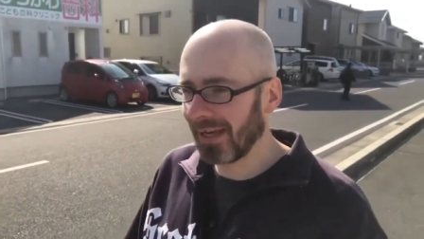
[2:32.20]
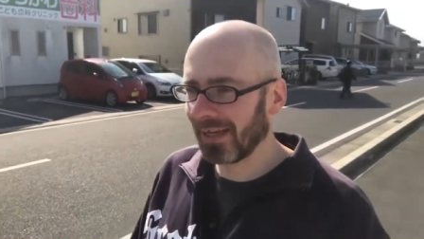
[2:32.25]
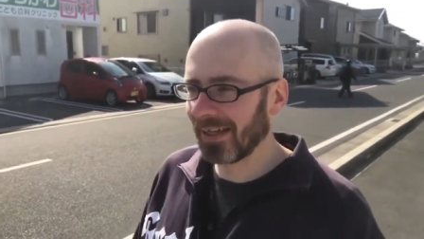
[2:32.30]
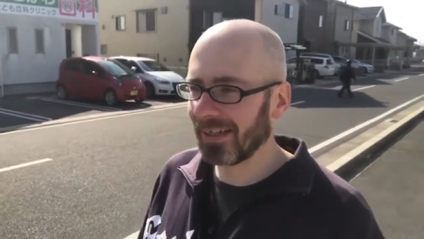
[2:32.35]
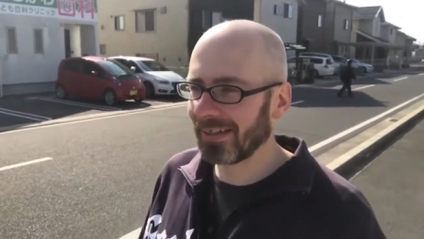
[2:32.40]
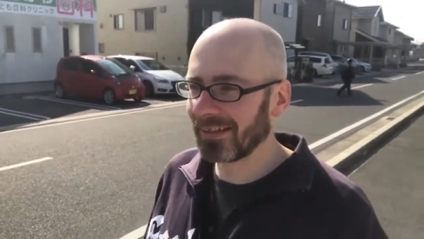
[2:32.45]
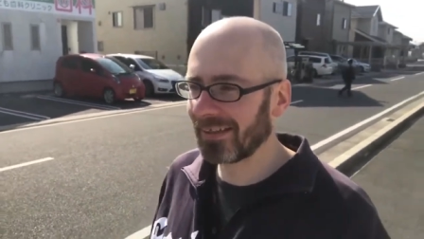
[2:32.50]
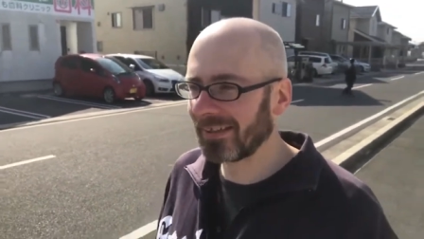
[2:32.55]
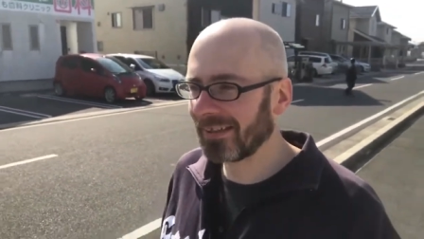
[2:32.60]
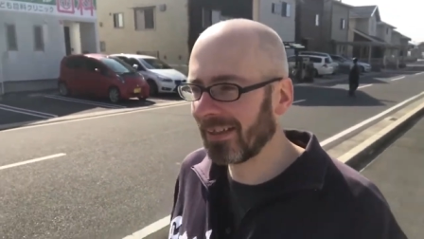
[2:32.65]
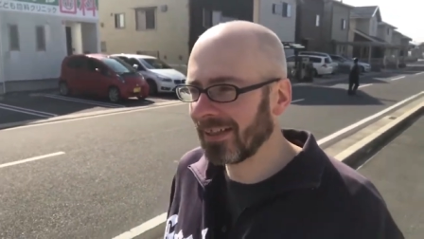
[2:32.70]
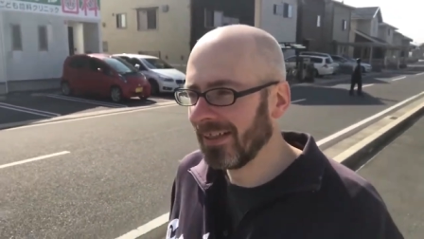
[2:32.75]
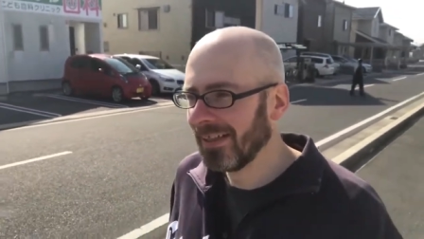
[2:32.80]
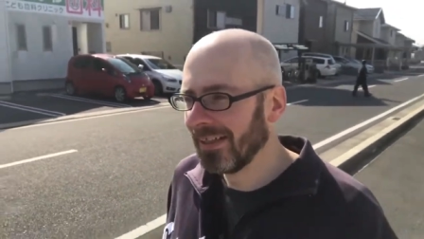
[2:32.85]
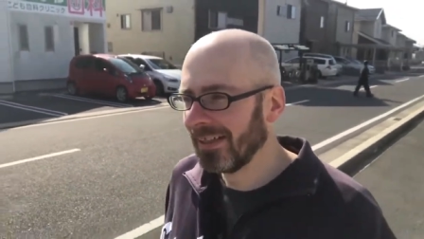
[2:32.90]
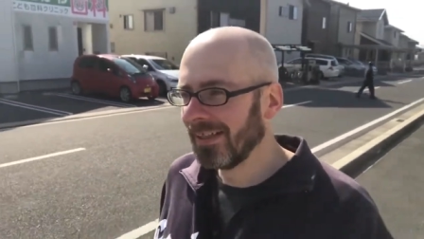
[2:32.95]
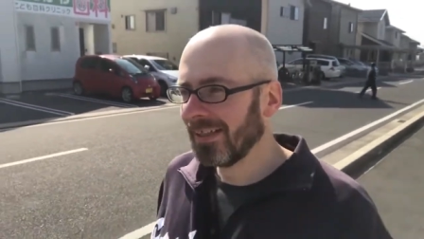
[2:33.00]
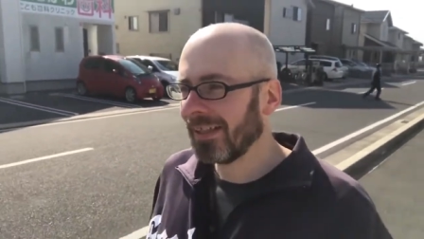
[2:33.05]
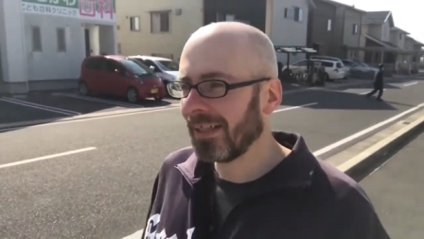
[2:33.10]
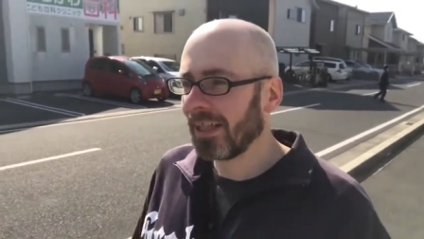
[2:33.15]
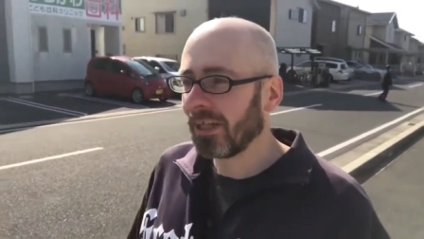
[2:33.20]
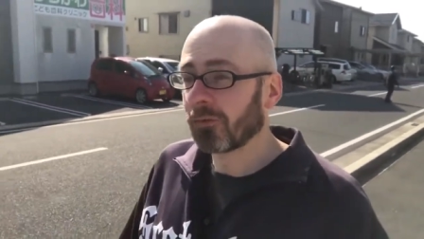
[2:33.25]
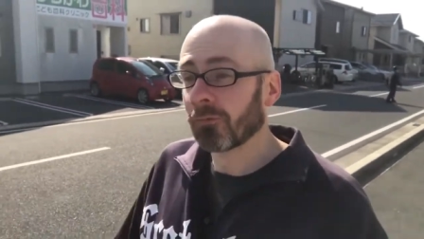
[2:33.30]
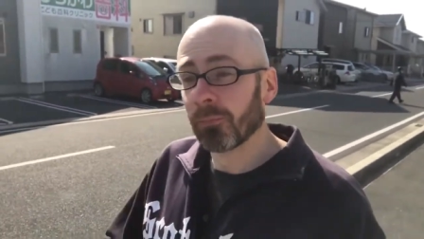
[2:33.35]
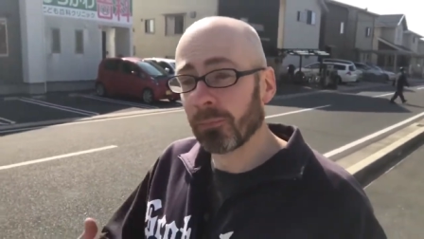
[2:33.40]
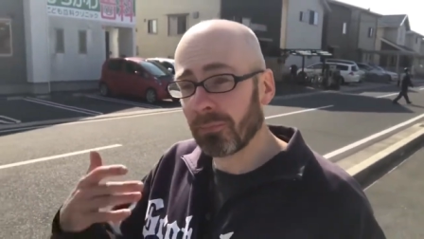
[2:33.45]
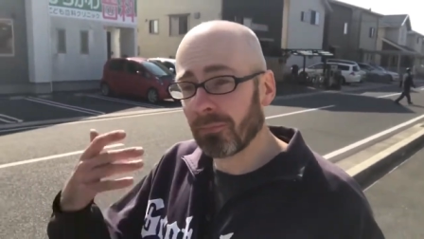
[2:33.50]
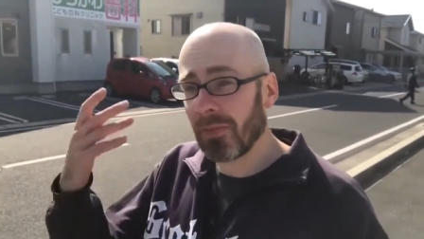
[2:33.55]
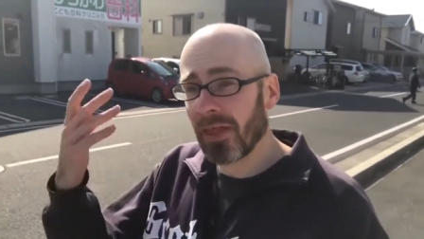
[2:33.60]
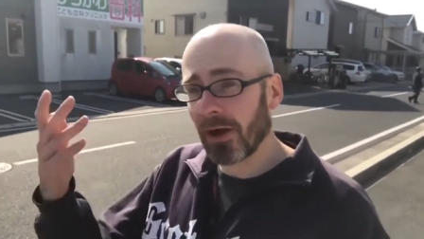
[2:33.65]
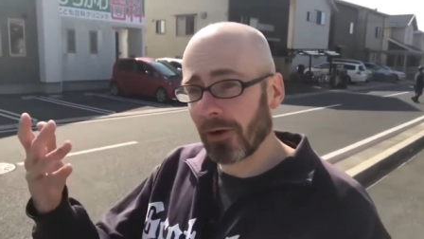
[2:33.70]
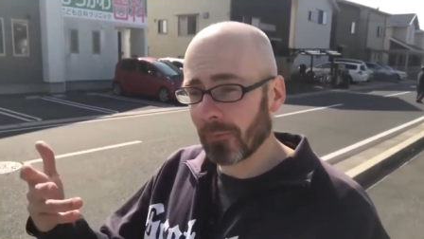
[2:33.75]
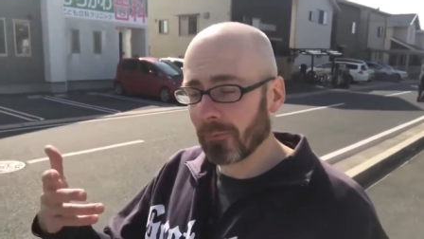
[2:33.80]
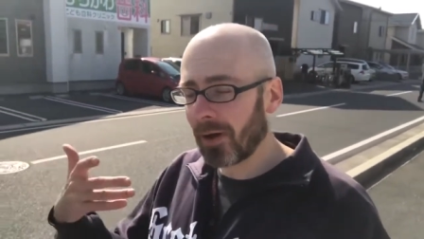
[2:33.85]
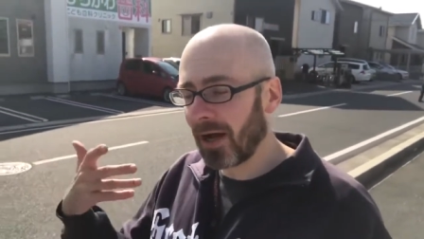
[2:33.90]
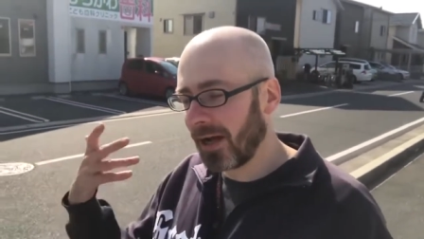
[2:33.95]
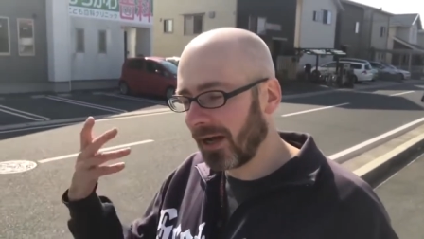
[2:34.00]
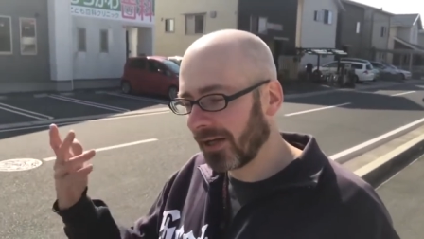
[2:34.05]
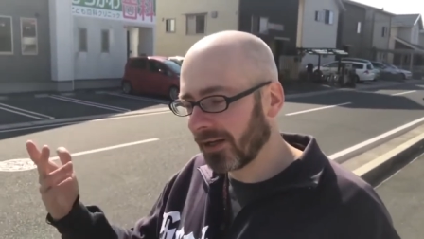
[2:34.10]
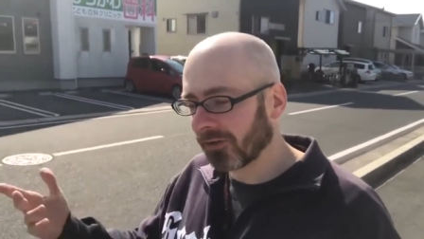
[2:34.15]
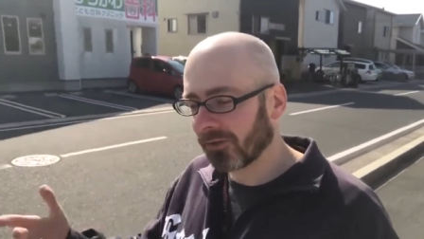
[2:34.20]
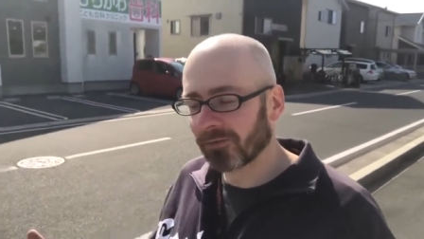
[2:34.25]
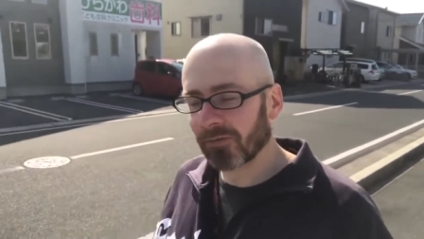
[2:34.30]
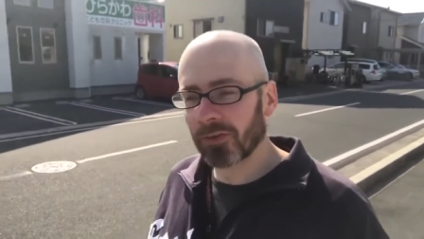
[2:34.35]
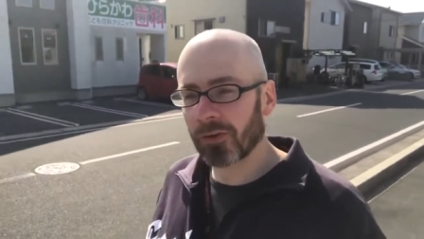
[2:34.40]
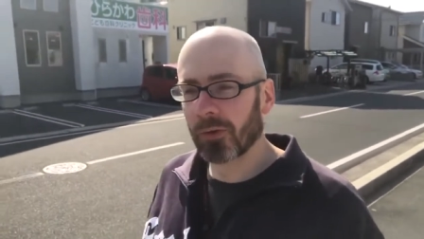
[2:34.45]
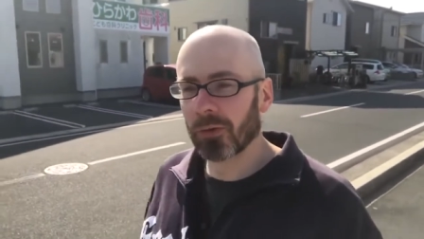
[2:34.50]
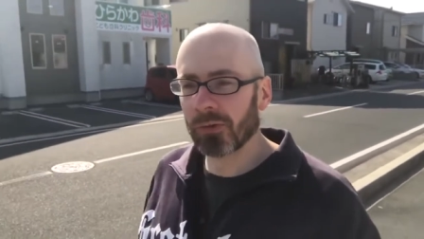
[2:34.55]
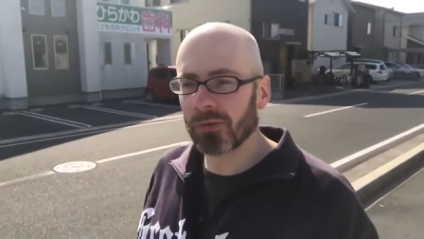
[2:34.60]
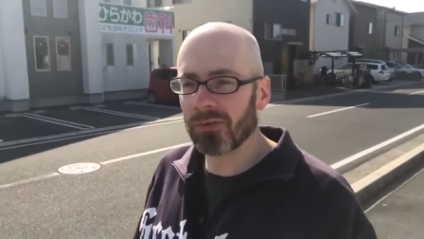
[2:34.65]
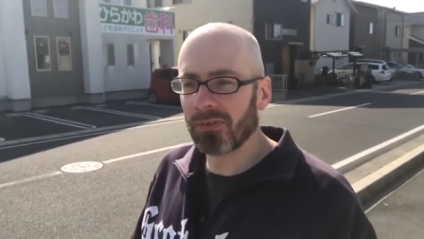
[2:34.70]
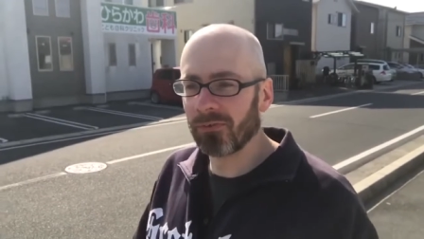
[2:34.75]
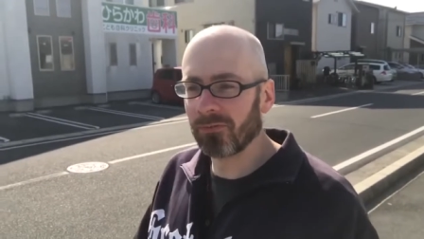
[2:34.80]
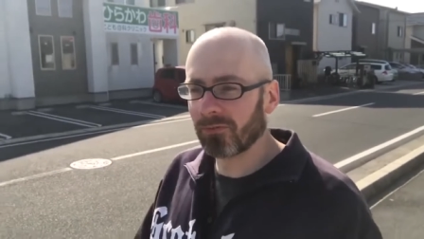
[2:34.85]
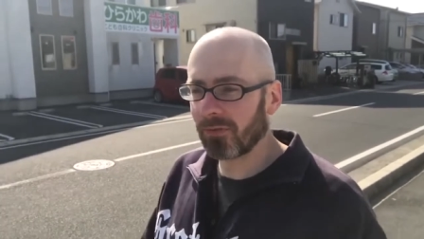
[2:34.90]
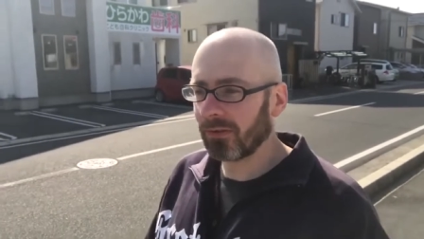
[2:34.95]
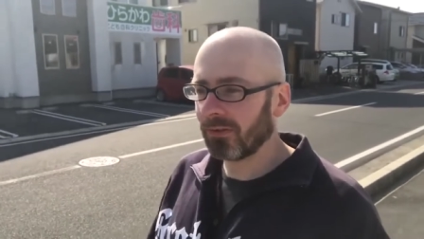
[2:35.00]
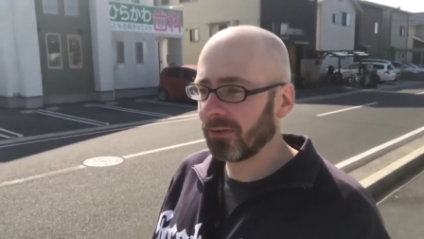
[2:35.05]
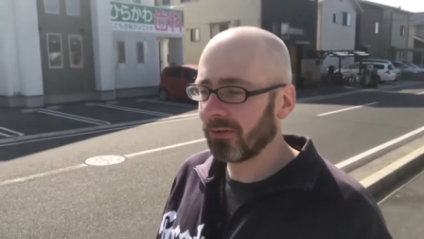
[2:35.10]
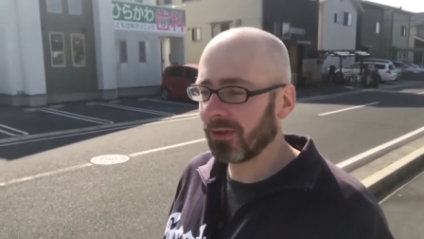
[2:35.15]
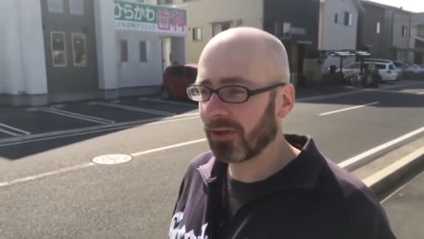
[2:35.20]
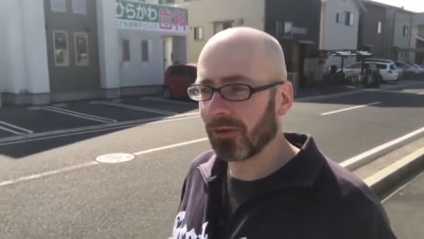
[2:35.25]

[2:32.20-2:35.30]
And thereby, over the course of,